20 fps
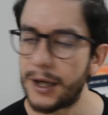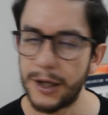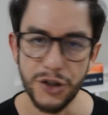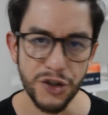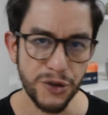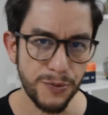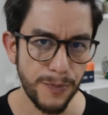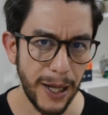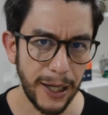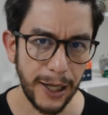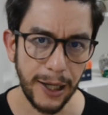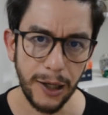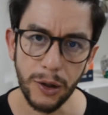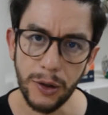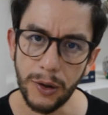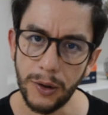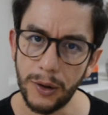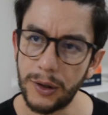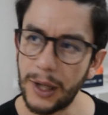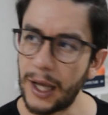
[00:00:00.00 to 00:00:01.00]
Smelling
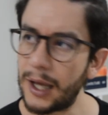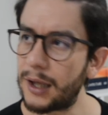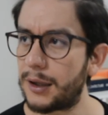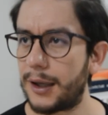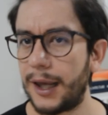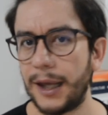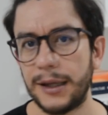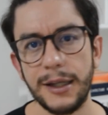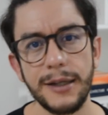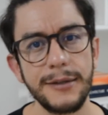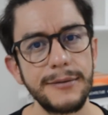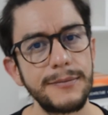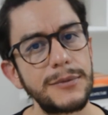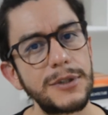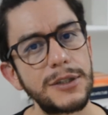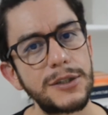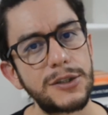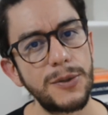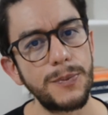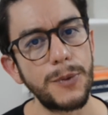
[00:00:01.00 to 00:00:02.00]
good and getting
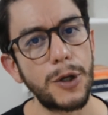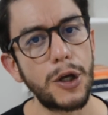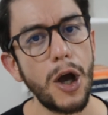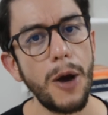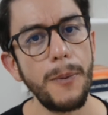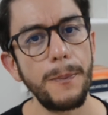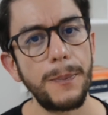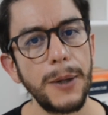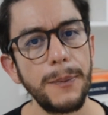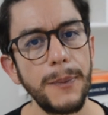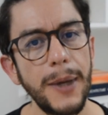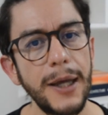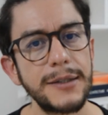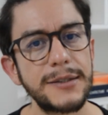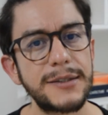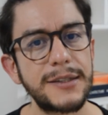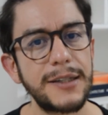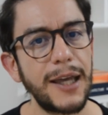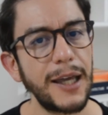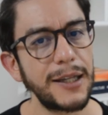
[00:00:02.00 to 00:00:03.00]
some
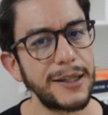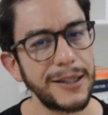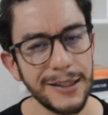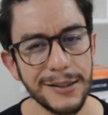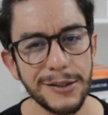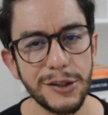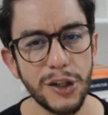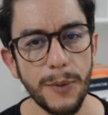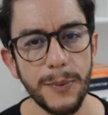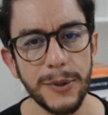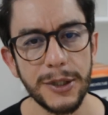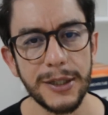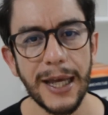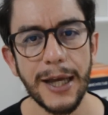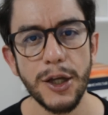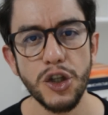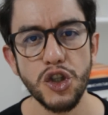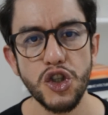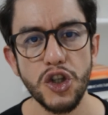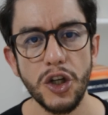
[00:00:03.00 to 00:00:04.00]
compliments, getting some
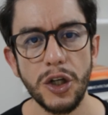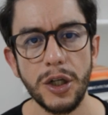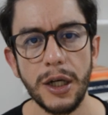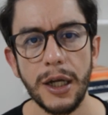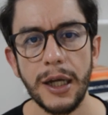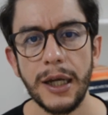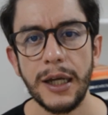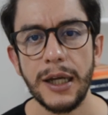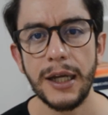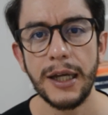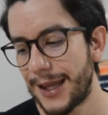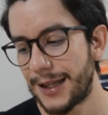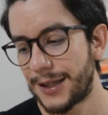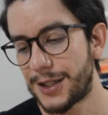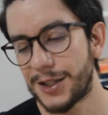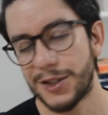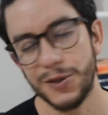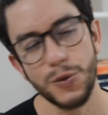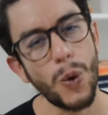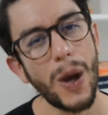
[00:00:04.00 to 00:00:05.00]
attention.
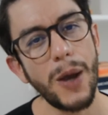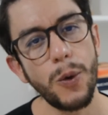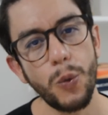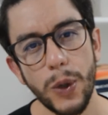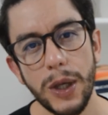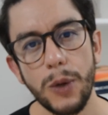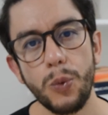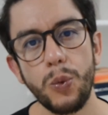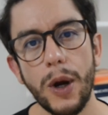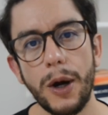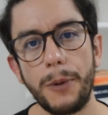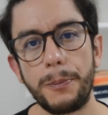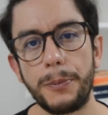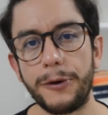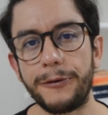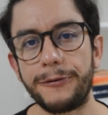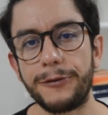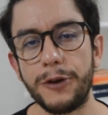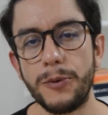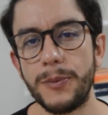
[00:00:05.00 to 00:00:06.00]
This is why we wear
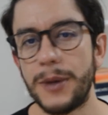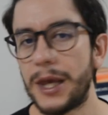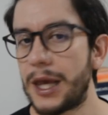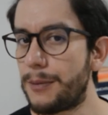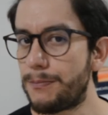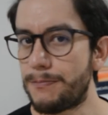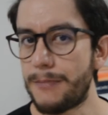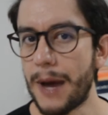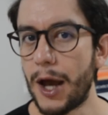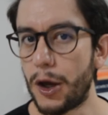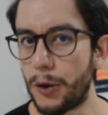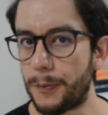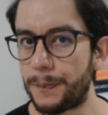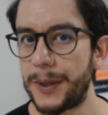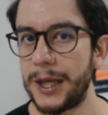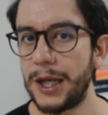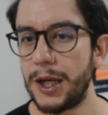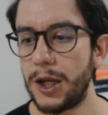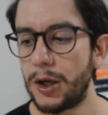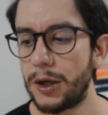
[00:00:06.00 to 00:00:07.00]
perfume, in my
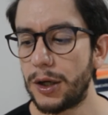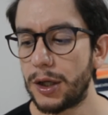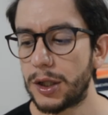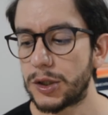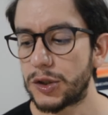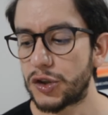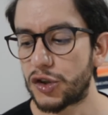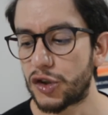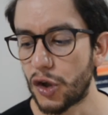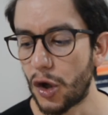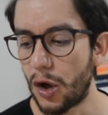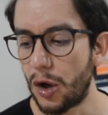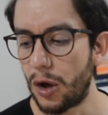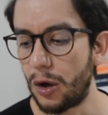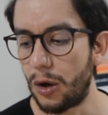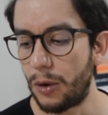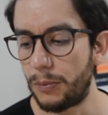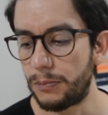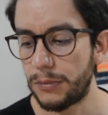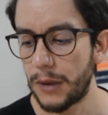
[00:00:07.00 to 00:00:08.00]
opinion.
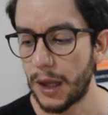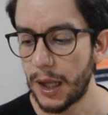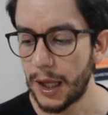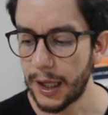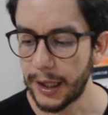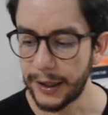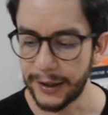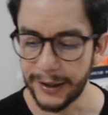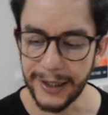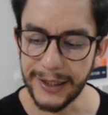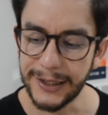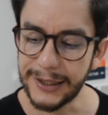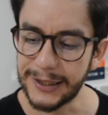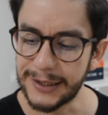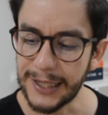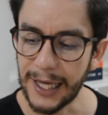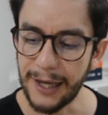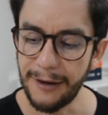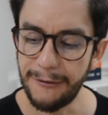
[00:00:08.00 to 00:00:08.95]
So this is a